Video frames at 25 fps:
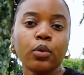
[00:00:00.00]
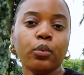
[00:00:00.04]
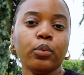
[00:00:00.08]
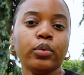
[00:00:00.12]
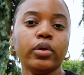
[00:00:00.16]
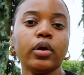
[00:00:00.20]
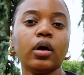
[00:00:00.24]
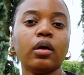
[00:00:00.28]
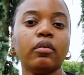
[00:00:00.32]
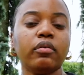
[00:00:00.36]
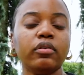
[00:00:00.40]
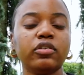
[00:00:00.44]

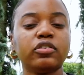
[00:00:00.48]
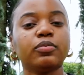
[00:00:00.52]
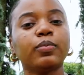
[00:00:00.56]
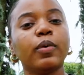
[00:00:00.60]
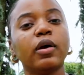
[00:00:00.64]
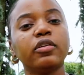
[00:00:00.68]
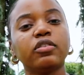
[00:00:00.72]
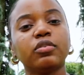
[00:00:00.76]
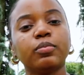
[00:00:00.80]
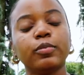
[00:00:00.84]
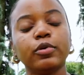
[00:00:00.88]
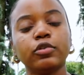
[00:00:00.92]
we are
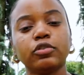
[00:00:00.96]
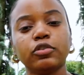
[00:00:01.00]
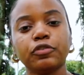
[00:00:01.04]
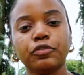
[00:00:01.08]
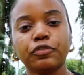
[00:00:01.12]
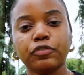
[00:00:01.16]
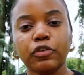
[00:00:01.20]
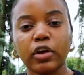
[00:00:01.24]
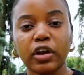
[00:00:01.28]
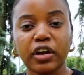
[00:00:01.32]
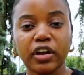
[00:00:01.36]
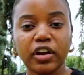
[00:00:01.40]
responsible to
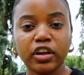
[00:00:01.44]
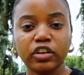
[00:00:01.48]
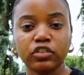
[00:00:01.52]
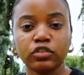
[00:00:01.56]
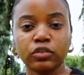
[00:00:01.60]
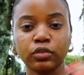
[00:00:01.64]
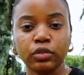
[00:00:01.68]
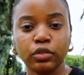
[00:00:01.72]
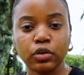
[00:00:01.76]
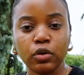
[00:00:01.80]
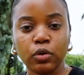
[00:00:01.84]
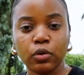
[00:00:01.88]

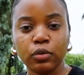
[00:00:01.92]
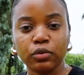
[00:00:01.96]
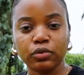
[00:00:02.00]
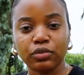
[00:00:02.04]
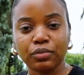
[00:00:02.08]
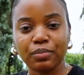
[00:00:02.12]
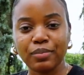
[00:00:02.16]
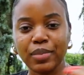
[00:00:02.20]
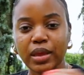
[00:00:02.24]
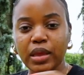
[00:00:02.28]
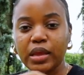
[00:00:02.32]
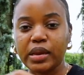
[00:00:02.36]
furnish
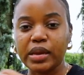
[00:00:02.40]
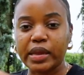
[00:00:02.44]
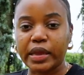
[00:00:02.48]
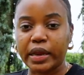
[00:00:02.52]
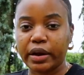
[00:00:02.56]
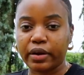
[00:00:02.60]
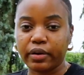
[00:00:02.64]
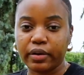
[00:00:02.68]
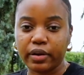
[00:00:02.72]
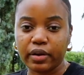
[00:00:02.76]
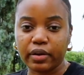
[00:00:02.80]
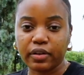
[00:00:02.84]
those main
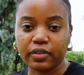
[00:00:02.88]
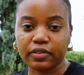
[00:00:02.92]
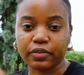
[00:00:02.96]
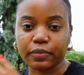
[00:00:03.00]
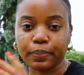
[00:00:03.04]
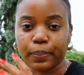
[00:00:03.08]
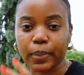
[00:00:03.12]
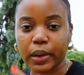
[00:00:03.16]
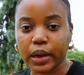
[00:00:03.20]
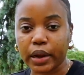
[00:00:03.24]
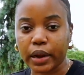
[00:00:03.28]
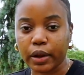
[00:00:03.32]

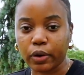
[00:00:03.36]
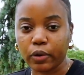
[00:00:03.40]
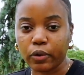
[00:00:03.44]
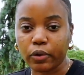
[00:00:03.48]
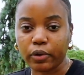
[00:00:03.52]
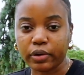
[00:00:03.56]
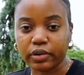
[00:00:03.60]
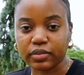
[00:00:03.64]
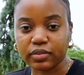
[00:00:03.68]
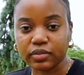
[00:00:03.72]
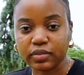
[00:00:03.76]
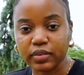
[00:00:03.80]
areas by
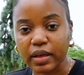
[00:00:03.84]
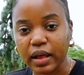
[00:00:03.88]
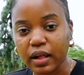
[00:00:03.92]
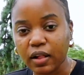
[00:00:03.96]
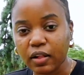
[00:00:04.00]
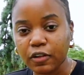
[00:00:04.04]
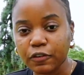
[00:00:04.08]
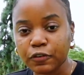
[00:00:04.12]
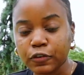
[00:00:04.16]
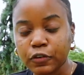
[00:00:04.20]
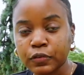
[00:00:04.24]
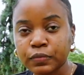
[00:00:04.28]

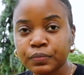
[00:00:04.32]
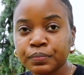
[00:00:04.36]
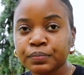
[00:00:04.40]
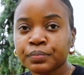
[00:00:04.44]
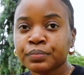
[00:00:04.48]
ourselves.